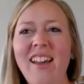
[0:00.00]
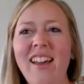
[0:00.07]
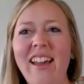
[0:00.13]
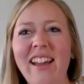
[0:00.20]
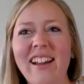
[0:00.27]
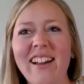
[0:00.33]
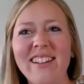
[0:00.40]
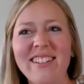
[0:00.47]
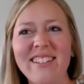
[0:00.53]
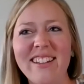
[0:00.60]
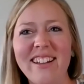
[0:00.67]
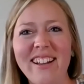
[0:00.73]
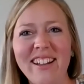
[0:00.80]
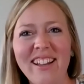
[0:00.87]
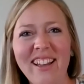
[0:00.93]
And
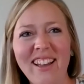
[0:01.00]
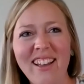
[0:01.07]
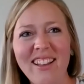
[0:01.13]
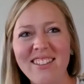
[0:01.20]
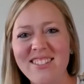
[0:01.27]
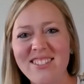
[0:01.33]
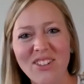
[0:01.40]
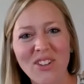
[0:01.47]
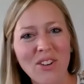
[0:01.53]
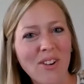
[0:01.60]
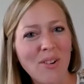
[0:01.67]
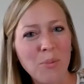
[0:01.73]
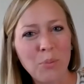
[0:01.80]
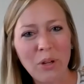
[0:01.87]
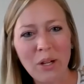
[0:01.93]

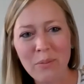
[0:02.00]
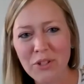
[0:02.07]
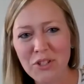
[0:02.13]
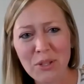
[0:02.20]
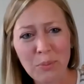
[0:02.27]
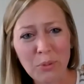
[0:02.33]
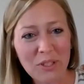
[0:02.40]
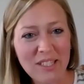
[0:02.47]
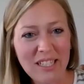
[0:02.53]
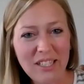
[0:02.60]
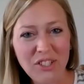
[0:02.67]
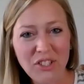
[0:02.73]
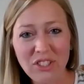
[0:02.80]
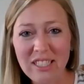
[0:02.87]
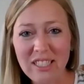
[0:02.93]
so pretty much the
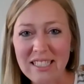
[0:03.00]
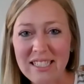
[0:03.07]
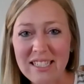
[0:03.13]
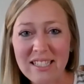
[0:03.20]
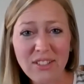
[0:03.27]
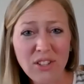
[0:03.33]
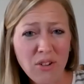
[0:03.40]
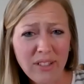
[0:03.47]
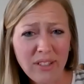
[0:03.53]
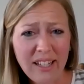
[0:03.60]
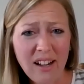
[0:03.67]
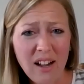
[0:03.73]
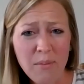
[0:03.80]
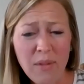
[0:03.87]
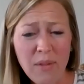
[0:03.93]
procedure is slowly
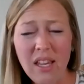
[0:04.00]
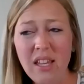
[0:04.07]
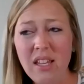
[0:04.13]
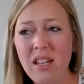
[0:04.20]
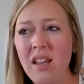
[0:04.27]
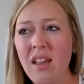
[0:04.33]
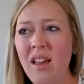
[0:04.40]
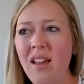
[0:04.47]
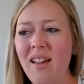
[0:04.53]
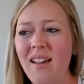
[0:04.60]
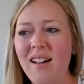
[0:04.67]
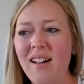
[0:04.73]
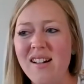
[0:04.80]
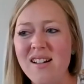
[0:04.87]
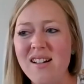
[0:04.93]
come in.
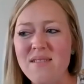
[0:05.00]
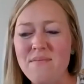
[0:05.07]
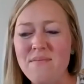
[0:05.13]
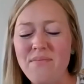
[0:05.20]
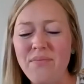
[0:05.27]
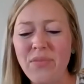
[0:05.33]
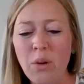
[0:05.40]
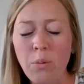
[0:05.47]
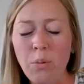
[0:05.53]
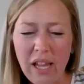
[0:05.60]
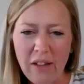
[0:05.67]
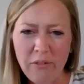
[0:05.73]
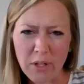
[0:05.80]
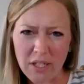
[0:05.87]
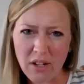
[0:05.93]
We
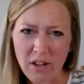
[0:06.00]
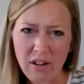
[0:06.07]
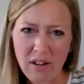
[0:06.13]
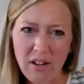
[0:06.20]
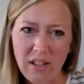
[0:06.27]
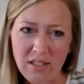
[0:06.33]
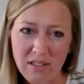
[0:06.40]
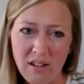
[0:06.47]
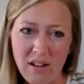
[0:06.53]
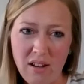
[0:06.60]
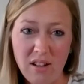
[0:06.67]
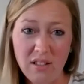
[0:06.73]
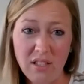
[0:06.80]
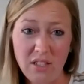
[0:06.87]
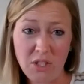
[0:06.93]
have what is
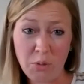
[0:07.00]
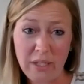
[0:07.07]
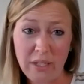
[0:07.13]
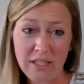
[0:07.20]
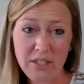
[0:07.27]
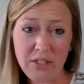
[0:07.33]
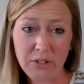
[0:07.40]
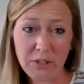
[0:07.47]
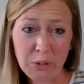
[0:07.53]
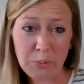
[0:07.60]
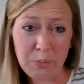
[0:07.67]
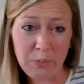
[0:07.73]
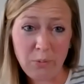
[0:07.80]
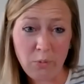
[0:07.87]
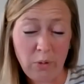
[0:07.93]
called a twin screw.
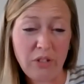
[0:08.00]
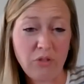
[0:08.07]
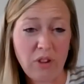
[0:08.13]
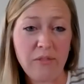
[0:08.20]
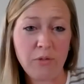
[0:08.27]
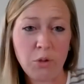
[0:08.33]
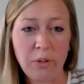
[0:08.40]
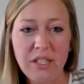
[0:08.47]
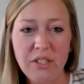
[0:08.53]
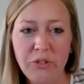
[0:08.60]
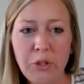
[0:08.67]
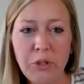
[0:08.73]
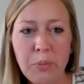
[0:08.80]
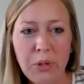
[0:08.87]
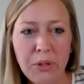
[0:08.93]
We drive twin
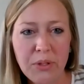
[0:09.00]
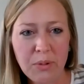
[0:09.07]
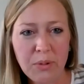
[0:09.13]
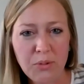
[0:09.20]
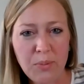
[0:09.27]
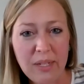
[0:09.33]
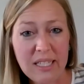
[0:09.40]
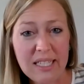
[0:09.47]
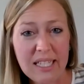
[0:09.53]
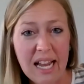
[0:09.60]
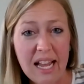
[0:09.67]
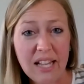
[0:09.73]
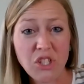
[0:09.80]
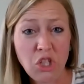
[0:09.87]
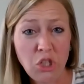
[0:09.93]
screw boats, which means it
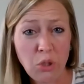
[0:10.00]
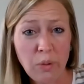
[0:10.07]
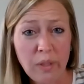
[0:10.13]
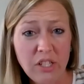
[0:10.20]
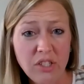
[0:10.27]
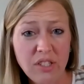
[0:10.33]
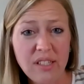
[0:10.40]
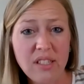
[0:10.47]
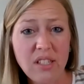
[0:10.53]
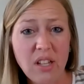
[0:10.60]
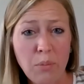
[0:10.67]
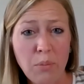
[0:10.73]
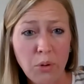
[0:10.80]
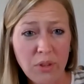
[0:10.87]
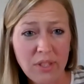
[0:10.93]
has two engines on
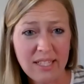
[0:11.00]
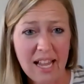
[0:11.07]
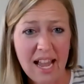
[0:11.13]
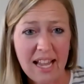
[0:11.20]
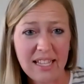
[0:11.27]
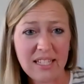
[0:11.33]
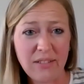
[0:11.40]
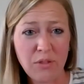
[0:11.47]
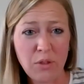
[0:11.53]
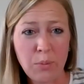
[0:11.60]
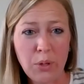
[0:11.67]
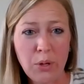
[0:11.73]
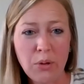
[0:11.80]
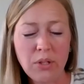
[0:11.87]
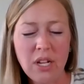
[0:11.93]
both sides of the
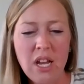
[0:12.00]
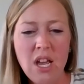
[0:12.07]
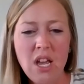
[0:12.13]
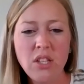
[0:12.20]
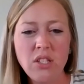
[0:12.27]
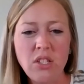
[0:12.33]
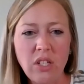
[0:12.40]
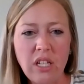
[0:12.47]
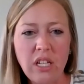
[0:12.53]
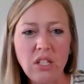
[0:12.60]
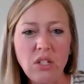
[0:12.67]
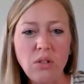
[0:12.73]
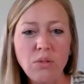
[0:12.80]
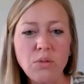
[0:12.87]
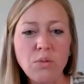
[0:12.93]
boat. So you can
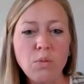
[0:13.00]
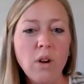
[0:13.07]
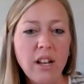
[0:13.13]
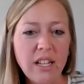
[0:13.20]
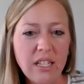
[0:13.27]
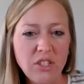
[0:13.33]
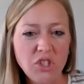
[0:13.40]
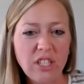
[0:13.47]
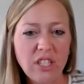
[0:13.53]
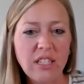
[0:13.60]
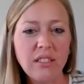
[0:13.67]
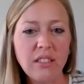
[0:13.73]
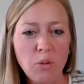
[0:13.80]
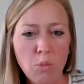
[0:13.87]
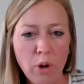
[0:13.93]
use one engine a
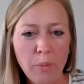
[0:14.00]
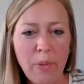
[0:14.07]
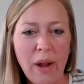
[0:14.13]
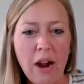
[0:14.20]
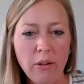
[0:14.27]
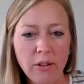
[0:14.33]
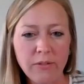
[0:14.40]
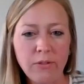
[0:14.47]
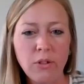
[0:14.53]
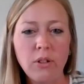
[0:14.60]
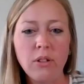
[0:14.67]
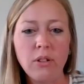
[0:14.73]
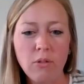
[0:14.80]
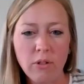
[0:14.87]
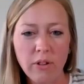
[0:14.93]
little more
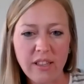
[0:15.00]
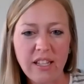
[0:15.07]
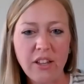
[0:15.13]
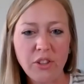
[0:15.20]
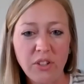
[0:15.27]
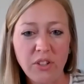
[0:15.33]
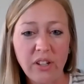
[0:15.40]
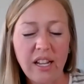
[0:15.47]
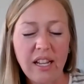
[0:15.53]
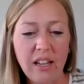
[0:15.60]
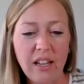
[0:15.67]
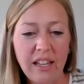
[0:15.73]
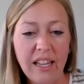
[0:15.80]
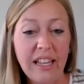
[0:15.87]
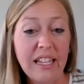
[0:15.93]
powerful or the other
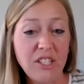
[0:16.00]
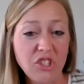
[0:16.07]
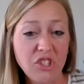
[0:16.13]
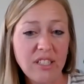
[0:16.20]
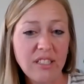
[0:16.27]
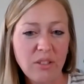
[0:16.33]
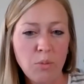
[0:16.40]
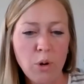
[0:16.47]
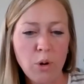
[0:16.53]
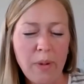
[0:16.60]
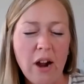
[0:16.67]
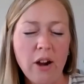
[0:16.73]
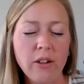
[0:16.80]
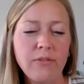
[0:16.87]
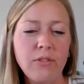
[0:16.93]
engine a little more
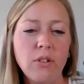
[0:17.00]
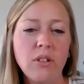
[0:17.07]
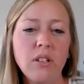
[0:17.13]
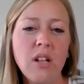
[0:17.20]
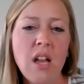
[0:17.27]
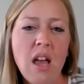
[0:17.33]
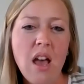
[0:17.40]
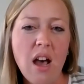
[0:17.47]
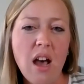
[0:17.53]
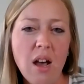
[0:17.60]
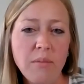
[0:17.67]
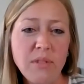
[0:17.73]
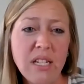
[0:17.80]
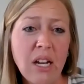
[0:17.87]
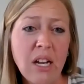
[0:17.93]
powerful
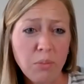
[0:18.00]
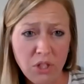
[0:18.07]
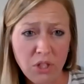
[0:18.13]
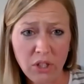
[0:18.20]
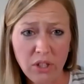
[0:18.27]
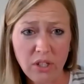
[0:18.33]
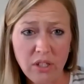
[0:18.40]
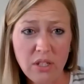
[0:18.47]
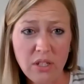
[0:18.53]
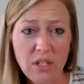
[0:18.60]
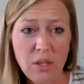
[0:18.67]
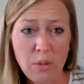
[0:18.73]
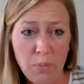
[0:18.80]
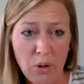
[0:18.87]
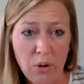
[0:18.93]
to help turn
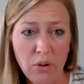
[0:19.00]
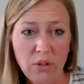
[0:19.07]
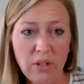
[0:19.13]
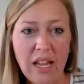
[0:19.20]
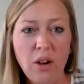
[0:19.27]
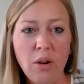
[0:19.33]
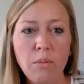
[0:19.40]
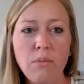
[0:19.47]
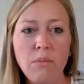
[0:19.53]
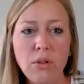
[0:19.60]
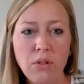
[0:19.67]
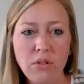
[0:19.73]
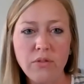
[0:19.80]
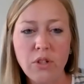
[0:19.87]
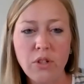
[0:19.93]
the boat, help
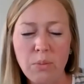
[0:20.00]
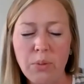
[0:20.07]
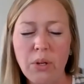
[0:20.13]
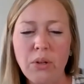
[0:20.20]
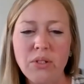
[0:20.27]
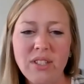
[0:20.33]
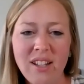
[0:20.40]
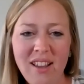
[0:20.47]
maneuver the boat.